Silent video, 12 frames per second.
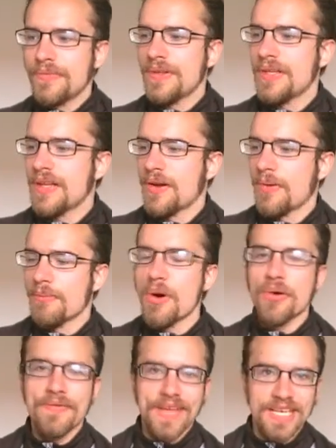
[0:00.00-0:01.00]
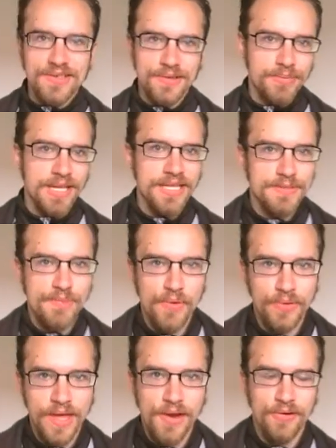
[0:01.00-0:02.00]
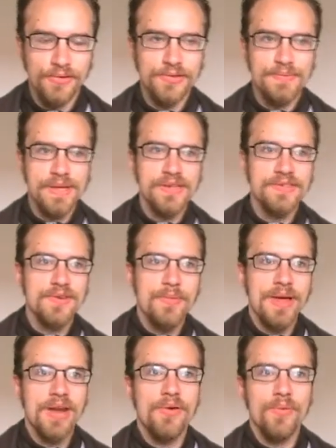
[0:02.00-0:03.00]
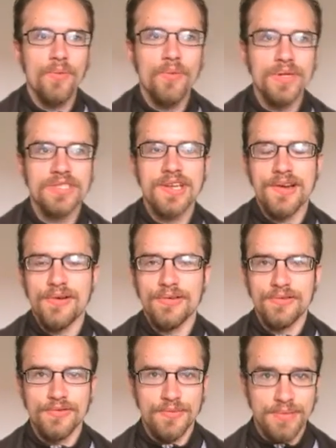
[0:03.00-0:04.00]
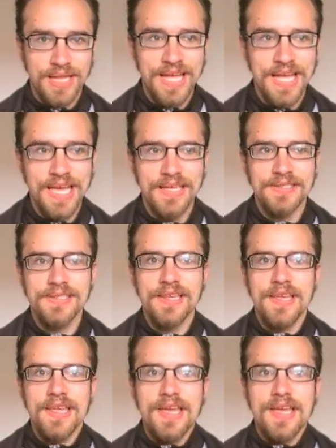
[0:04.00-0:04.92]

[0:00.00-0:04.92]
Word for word: you know, motivate you to play as both characters, because no matter which character you play as,